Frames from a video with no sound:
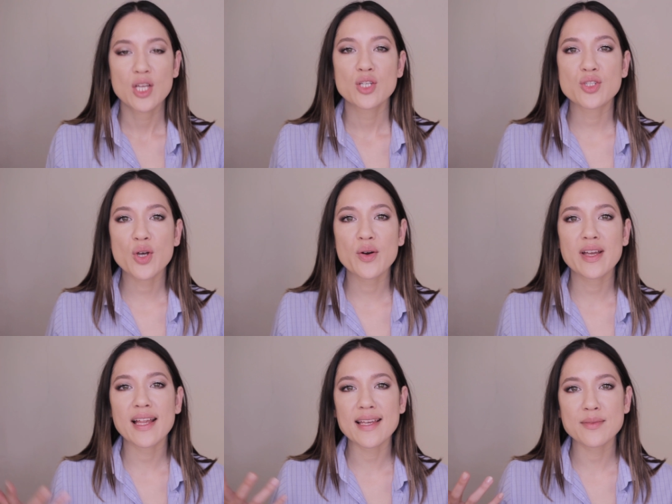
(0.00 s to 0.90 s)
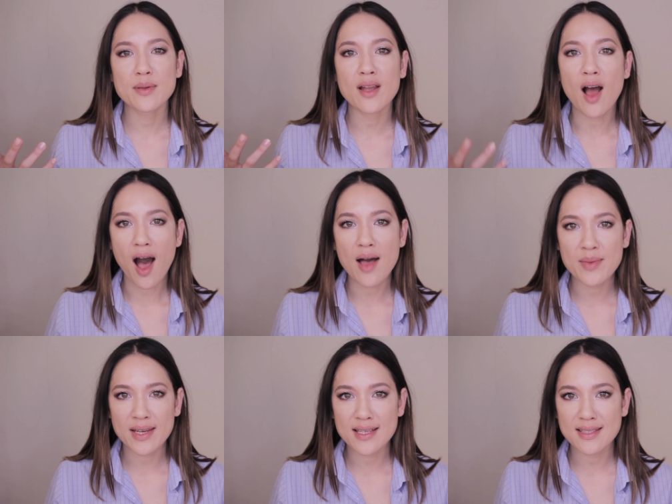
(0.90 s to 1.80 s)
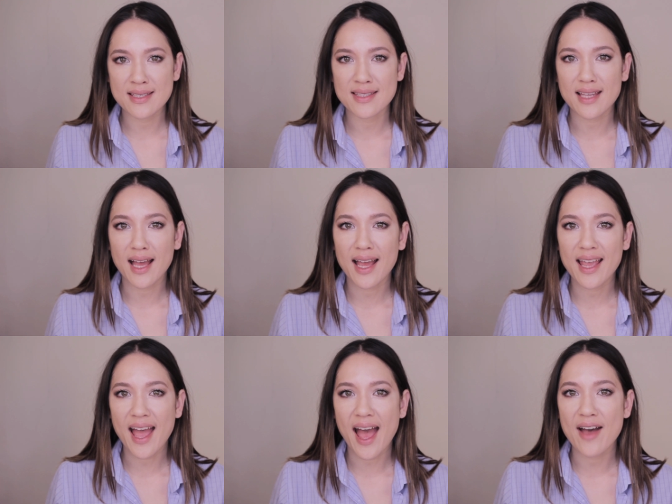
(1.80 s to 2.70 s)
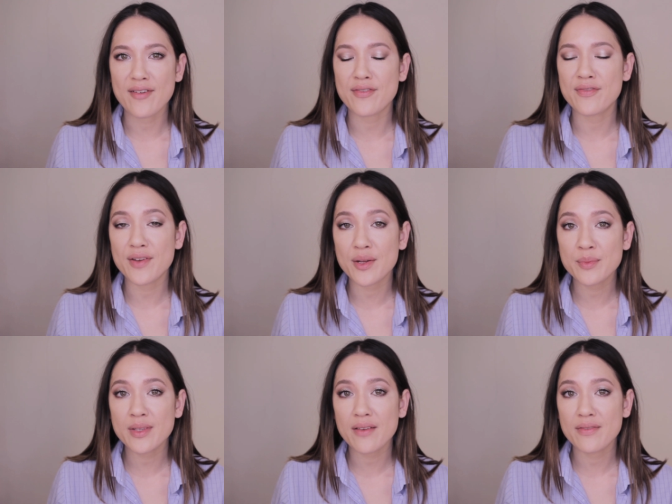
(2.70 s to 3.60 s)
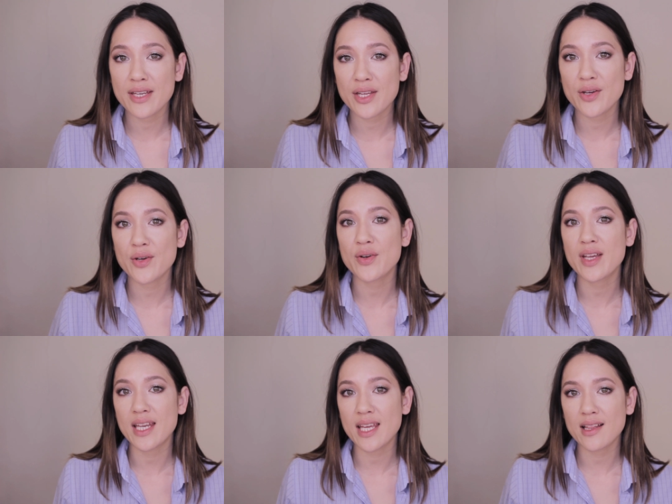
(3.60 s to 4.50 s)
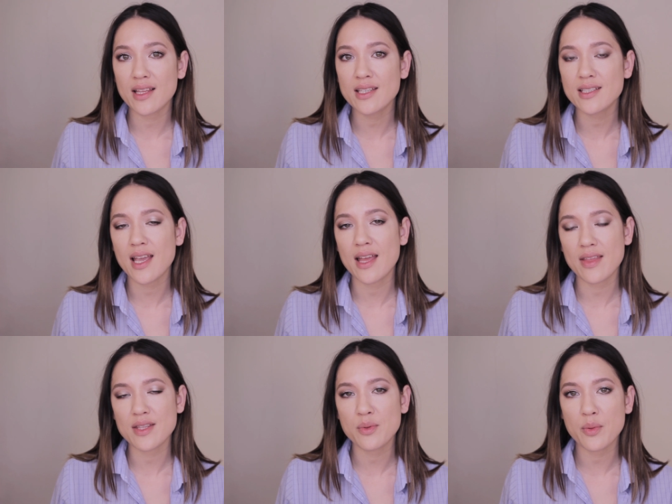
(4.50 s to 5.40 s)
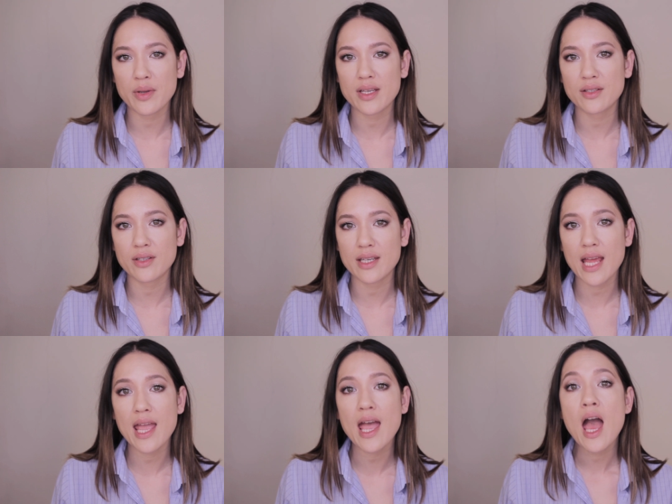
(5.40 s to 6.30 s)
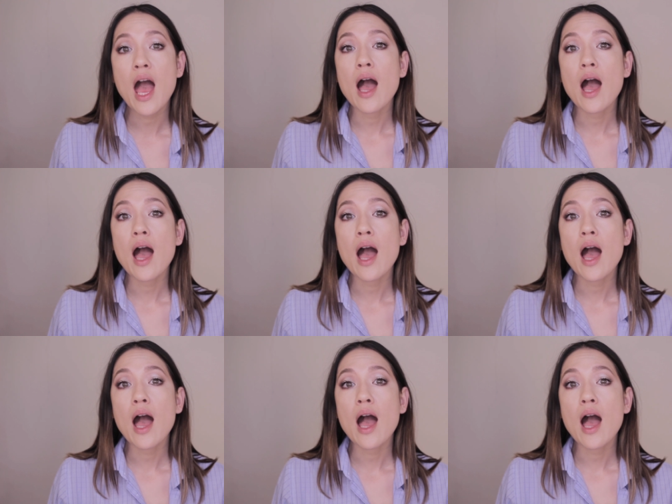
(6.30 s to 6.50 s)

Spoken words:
So it has been a hot minute since I have filmed a video in English, and that's what we're gonna do today.